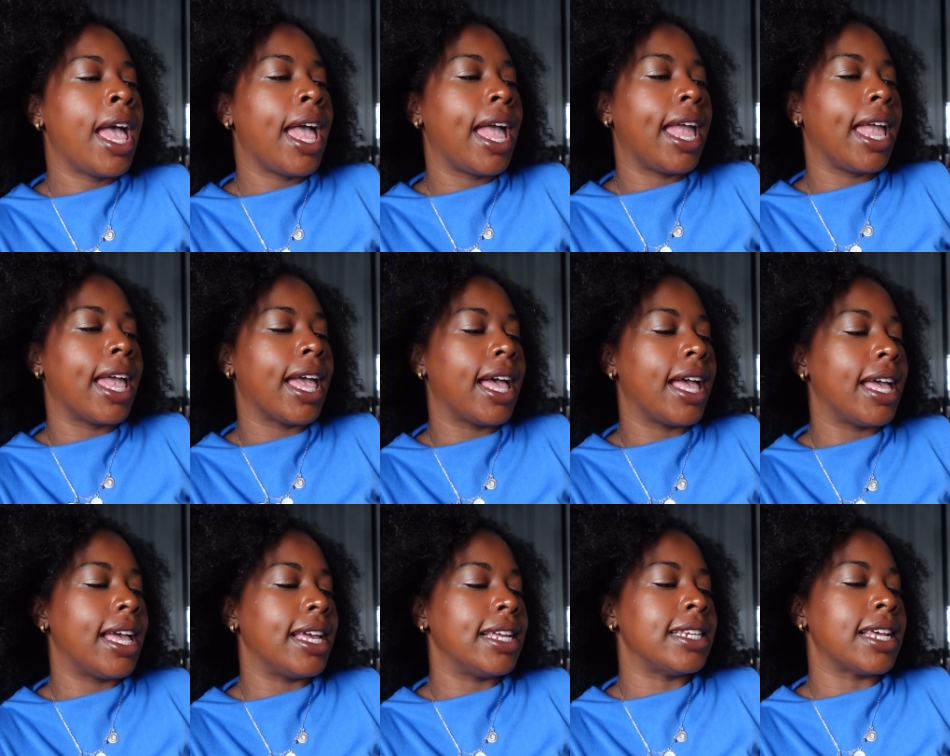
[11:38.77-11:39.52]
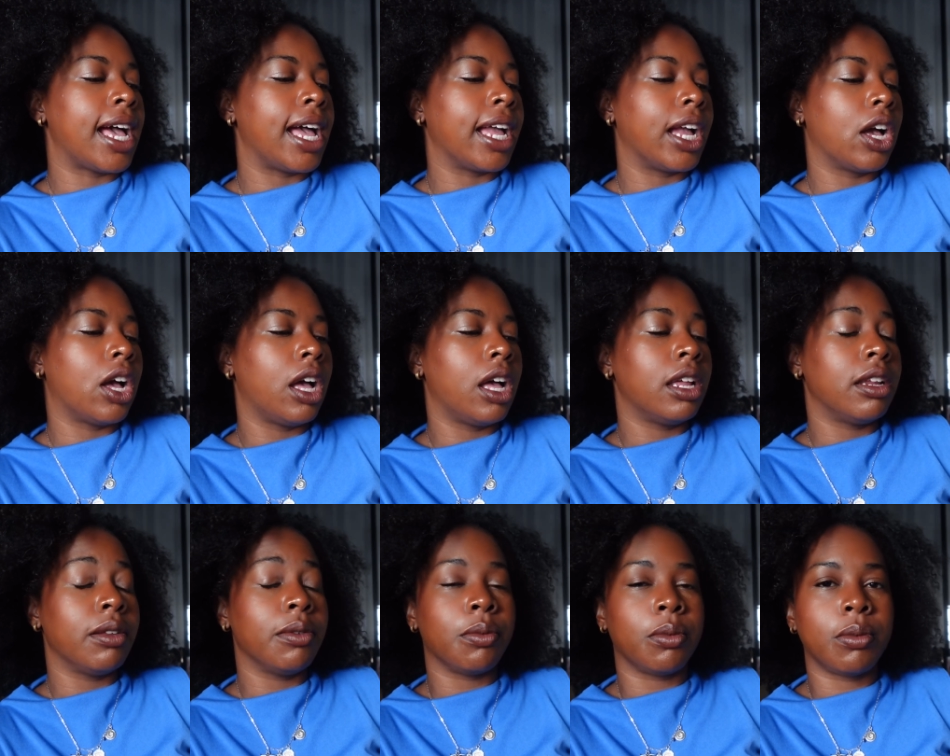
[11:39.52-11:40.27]
and
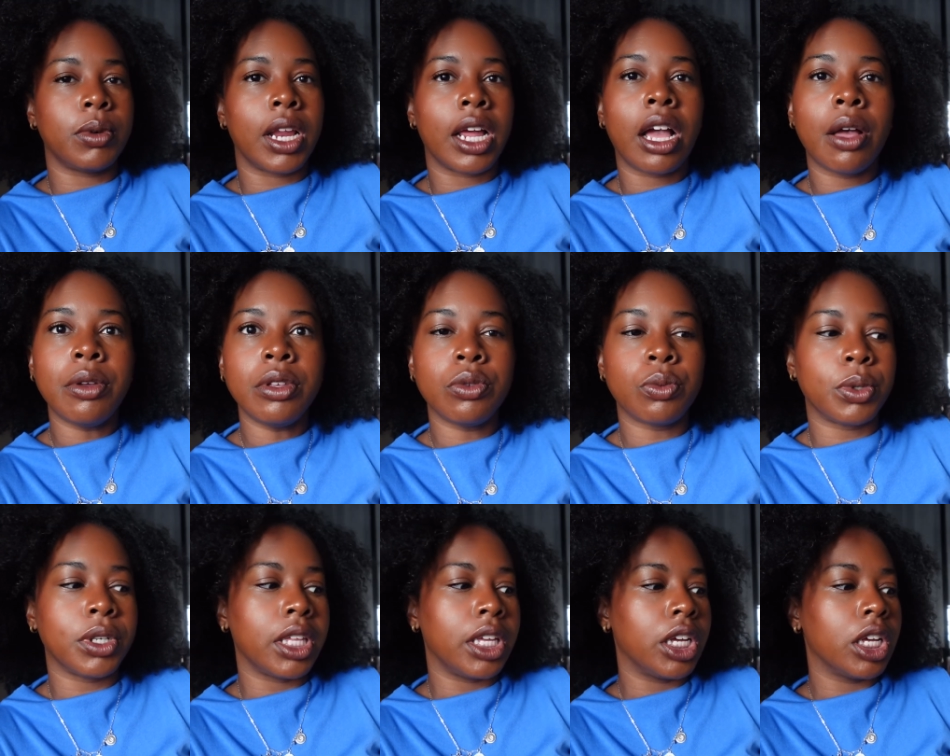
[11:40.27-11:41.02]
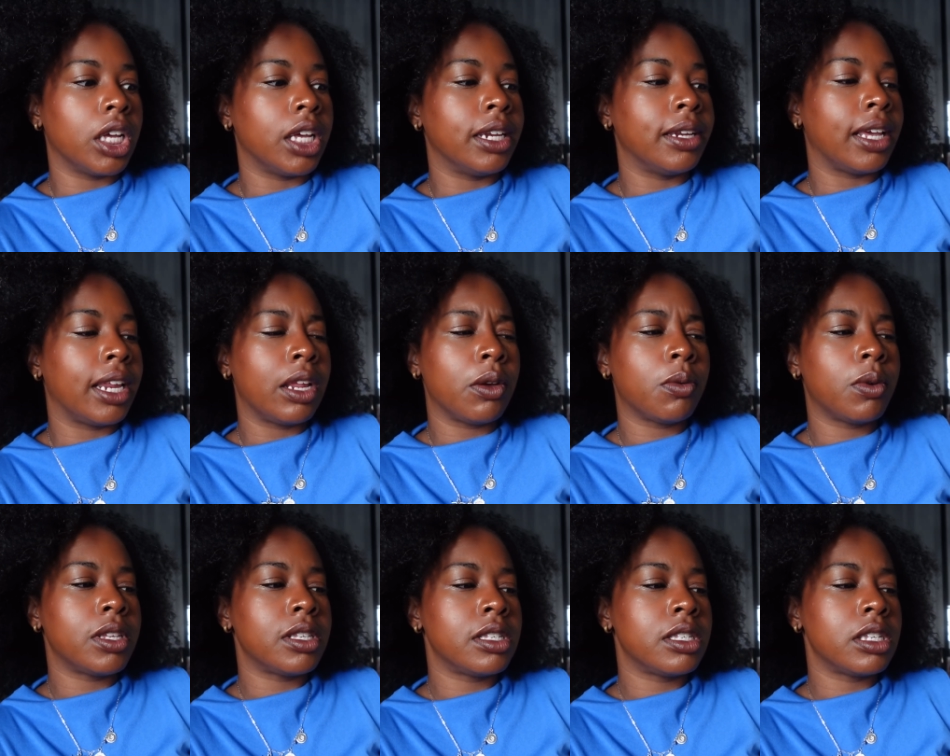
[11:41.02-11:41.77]
what I got was really good, and it
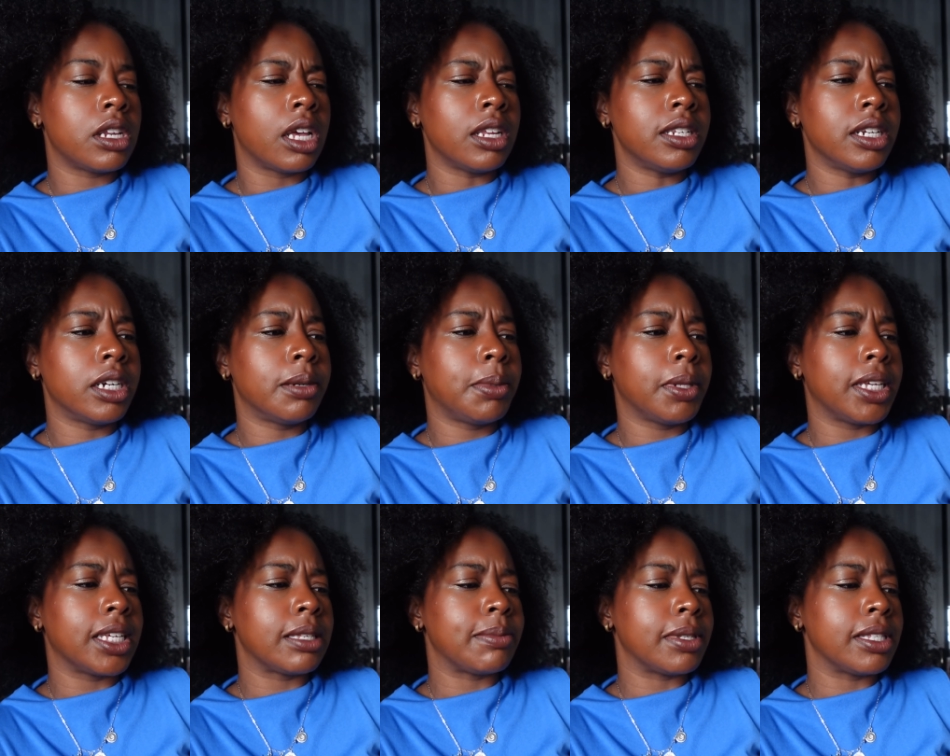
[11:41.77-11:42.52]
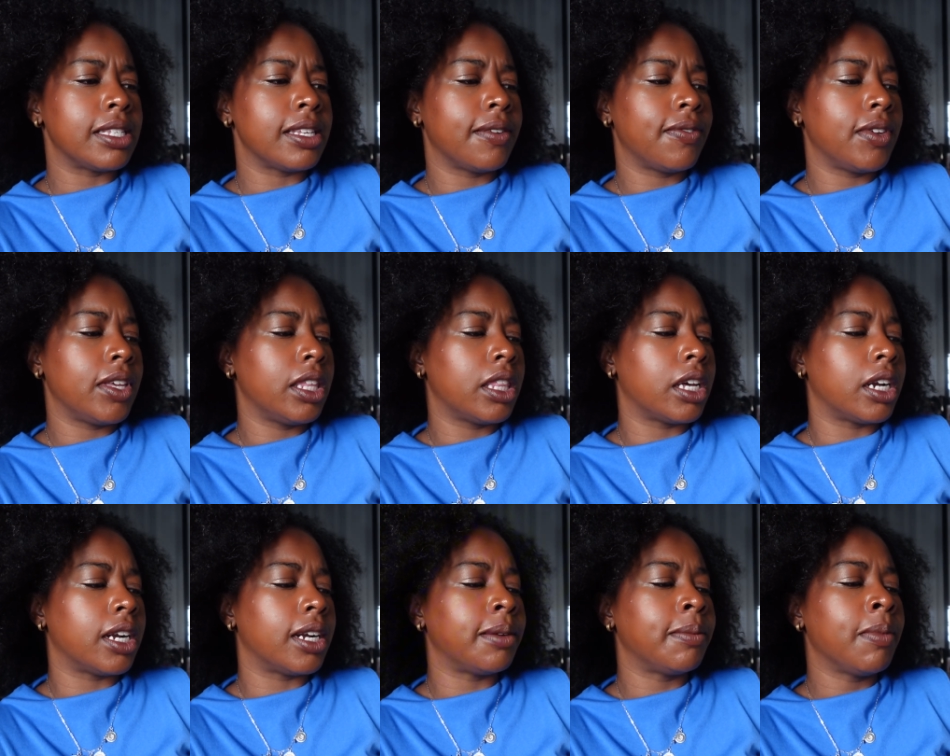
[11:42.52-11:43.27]
was not terribly expensive
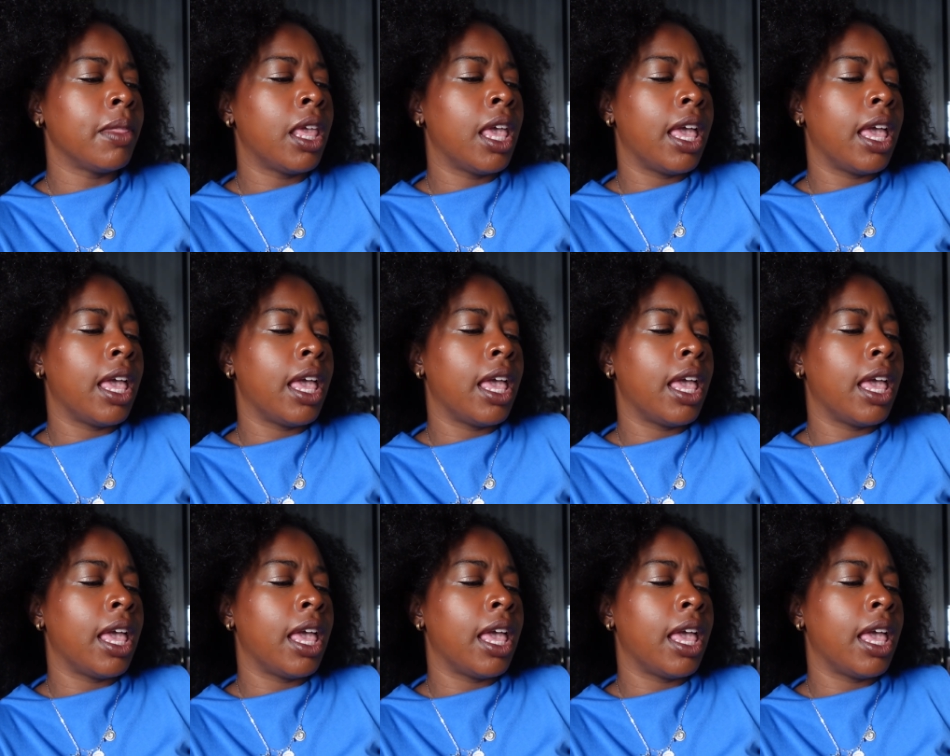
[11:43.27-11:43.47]
either.